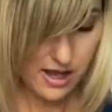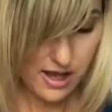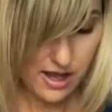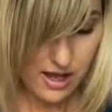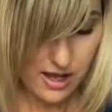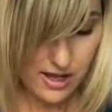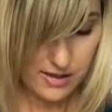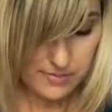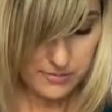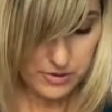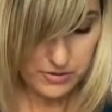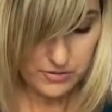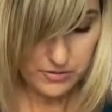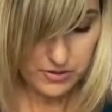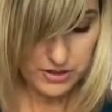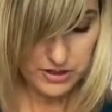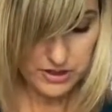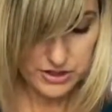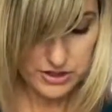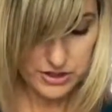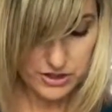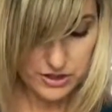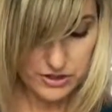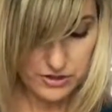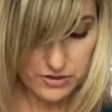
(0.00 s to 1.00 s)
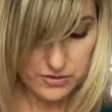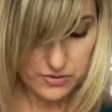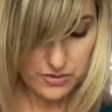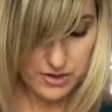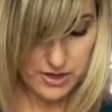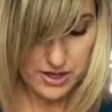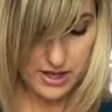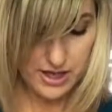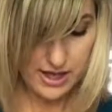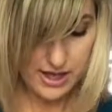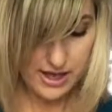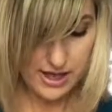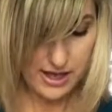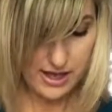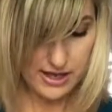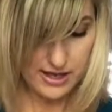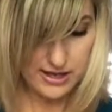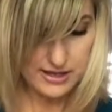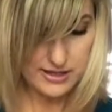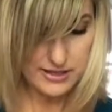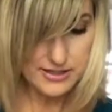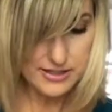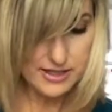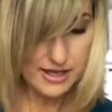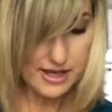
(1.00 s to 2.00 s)
I'm going to go
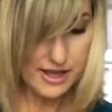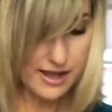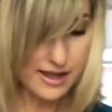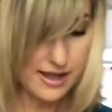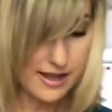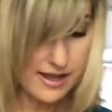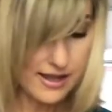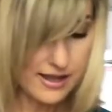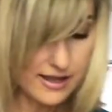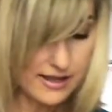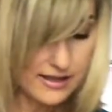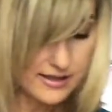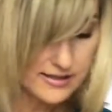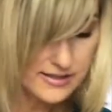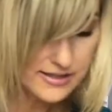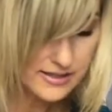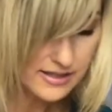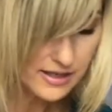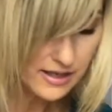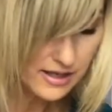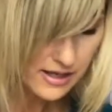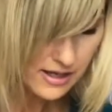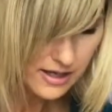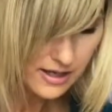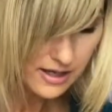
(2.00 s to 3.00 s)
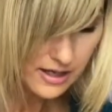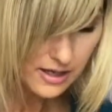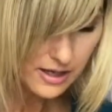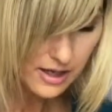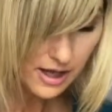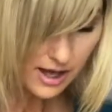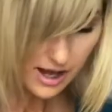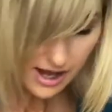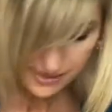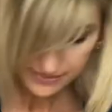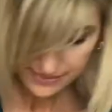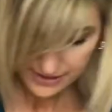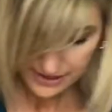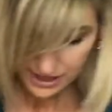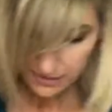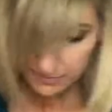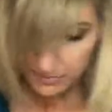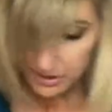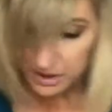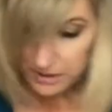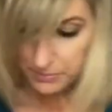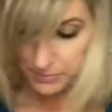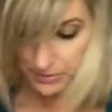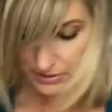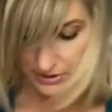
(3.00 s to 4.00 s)
ahead and I think I'm
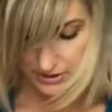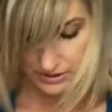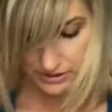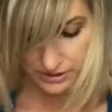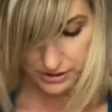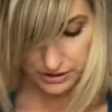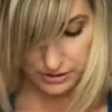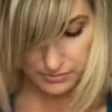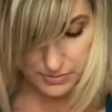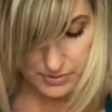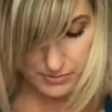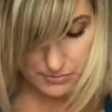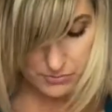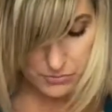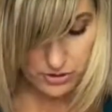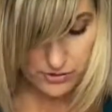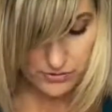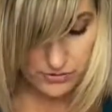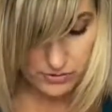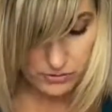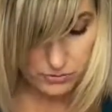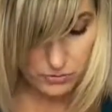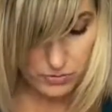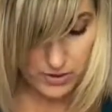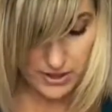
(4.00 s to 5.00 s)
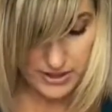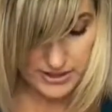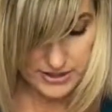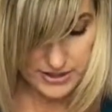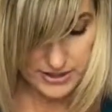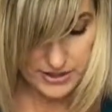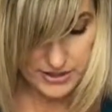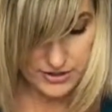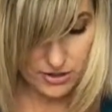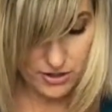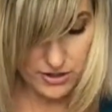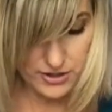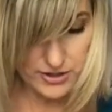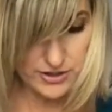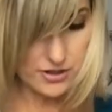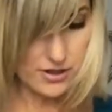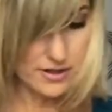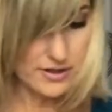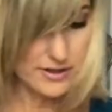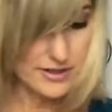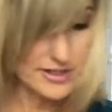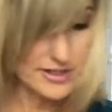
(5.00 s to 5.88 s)
going to put a little bit more of the white sauce on